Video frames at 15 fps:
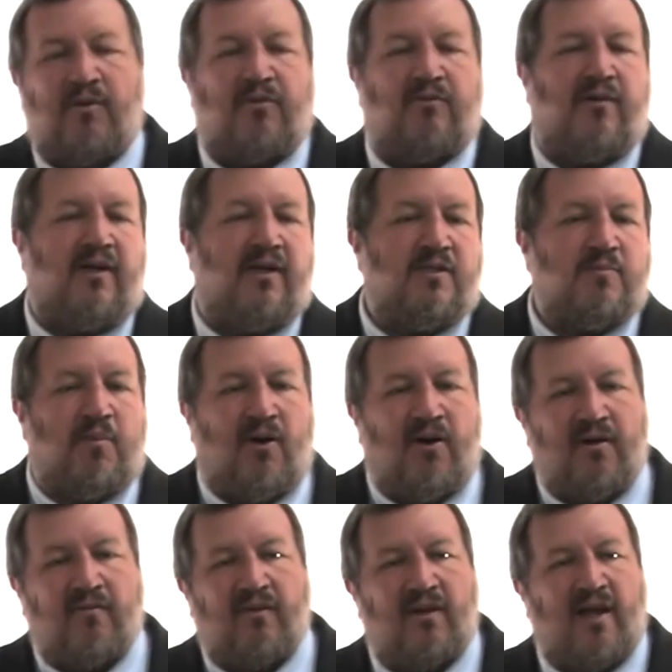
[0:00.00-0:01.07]
3, is
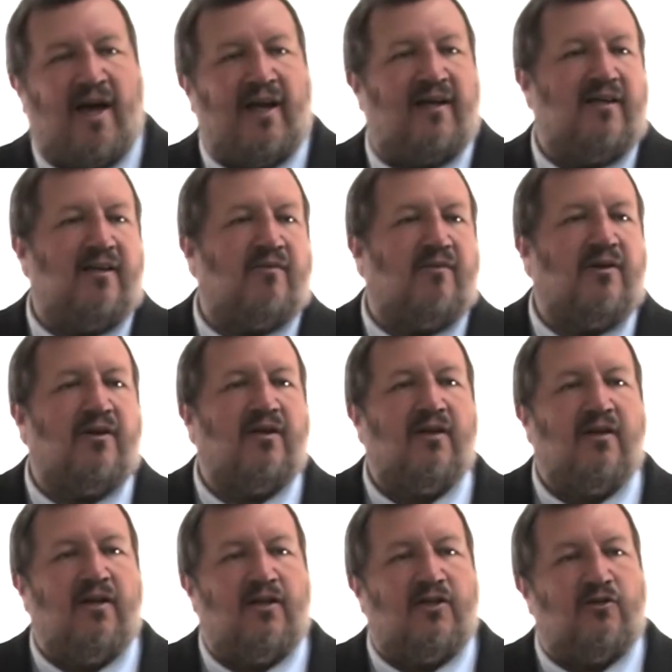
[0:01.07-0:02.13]
part of a lot of different
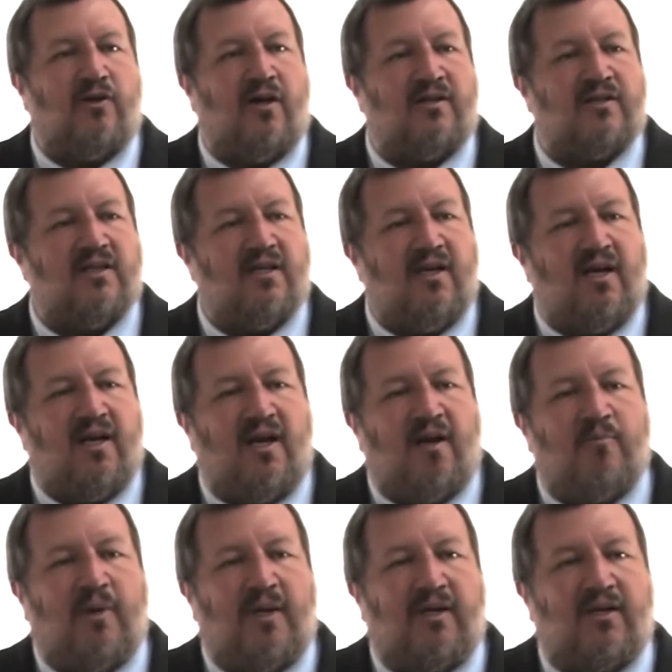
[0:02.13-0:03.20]
drugs.
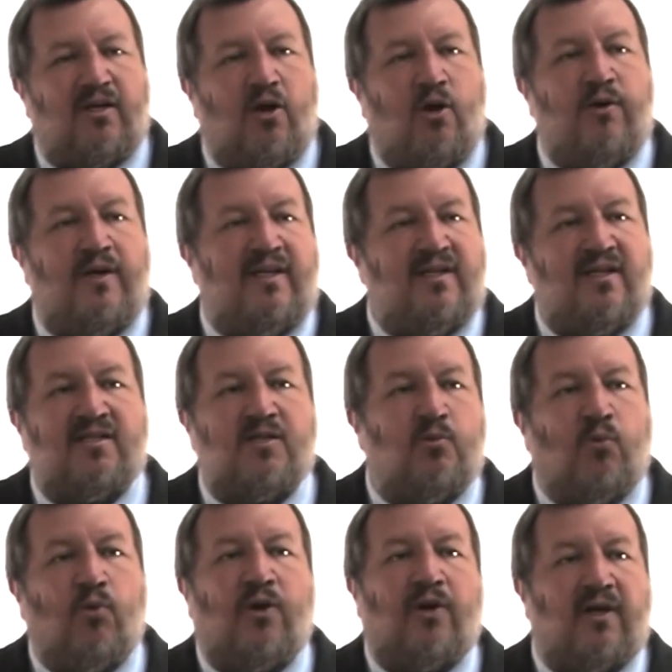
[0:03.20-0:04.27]
But codeine
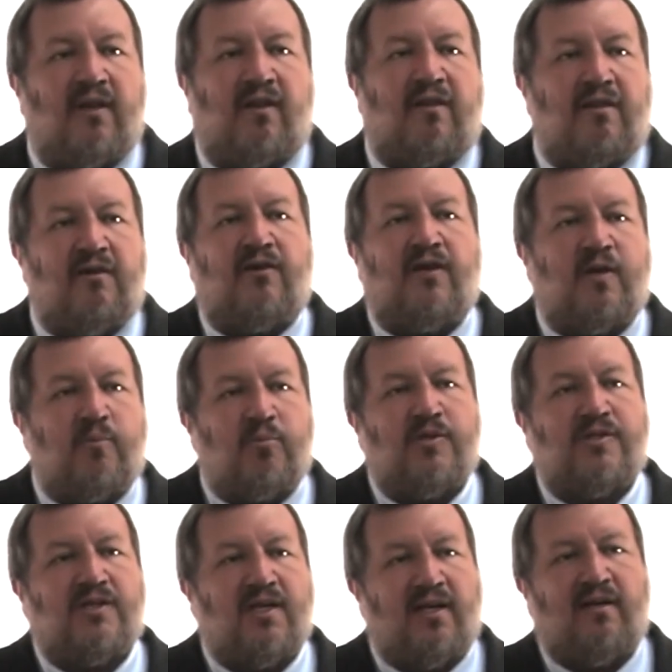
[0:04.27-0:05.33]
doesn't work in
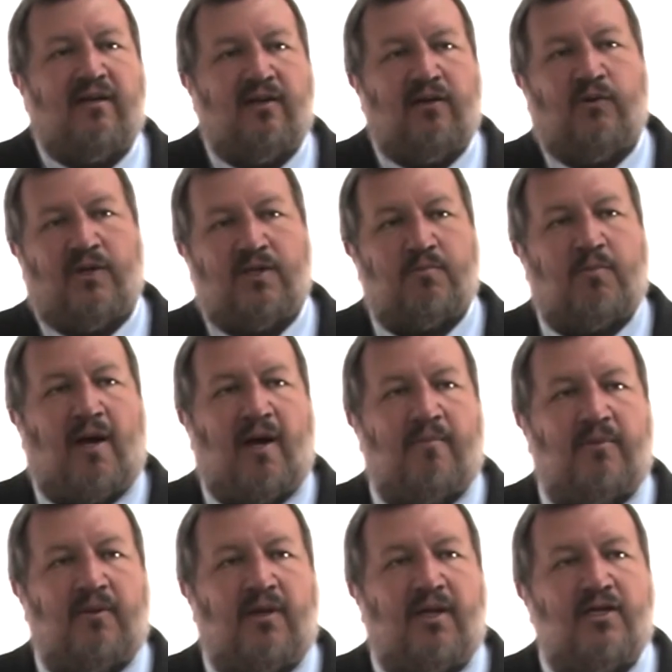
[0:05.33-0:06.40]
30% of the US
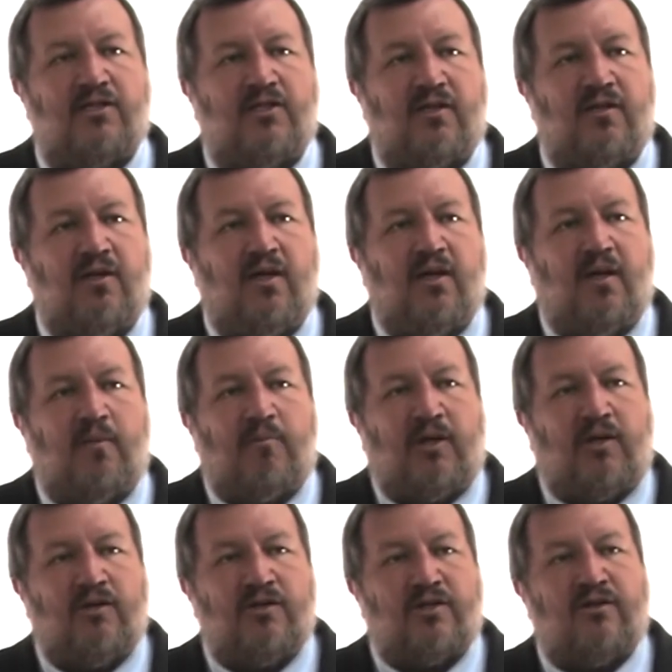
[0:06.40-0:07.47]
population
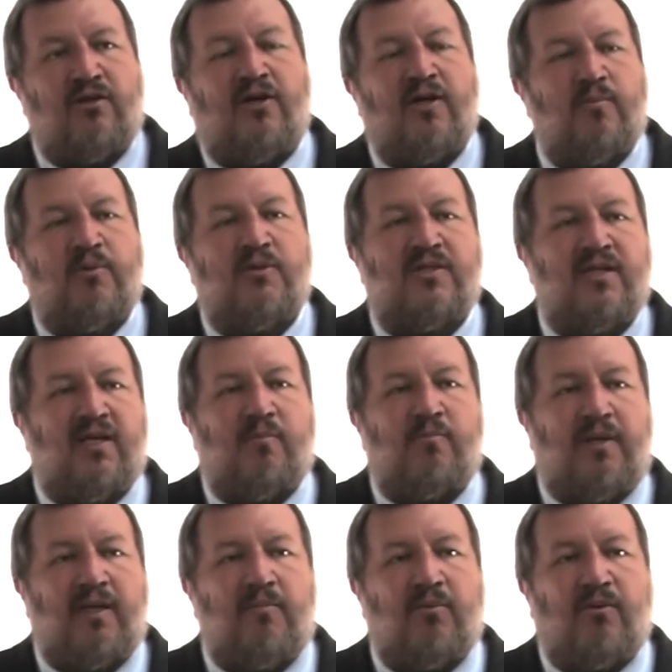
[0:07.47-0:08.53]
because 30% of
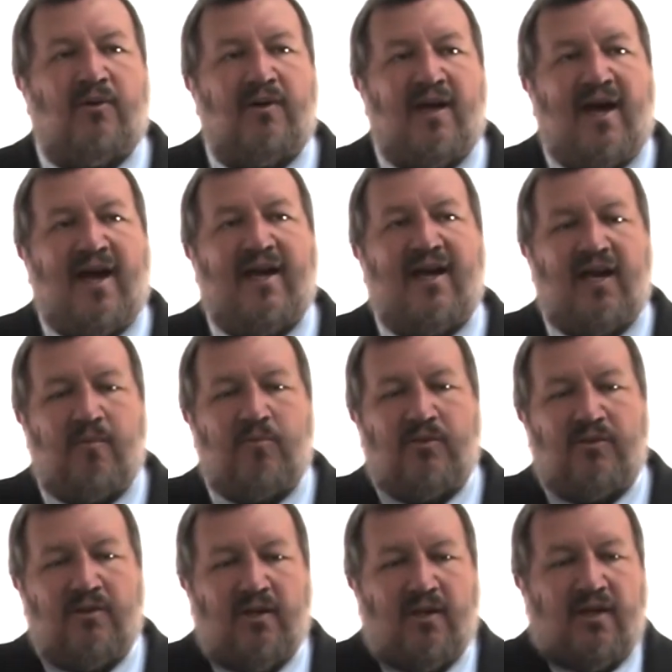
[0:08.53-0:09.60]
people are not
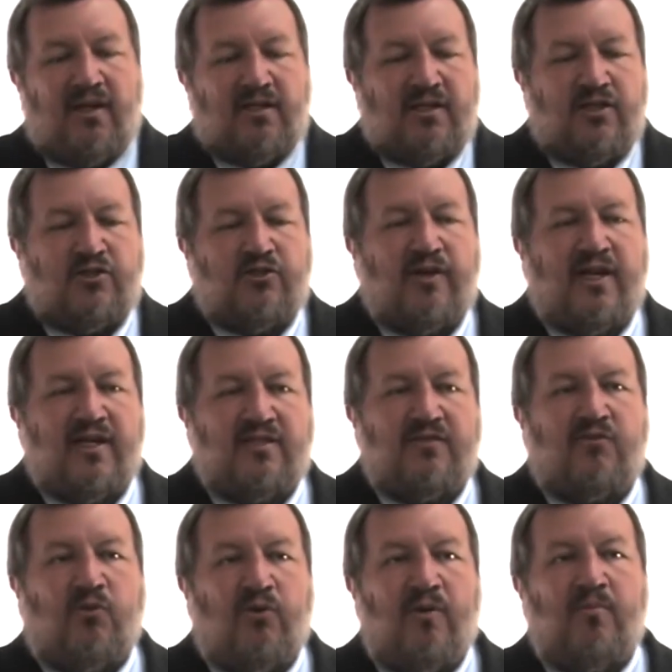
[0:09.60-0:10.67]
able to
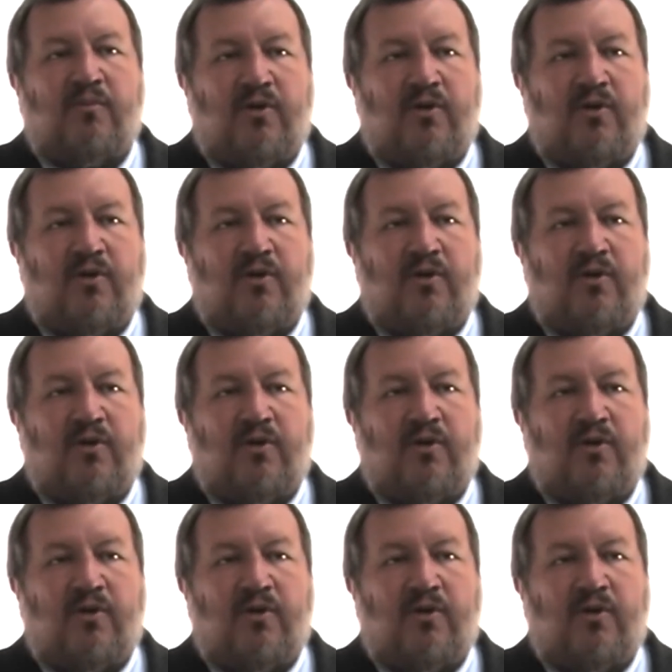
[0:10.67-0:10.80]
transform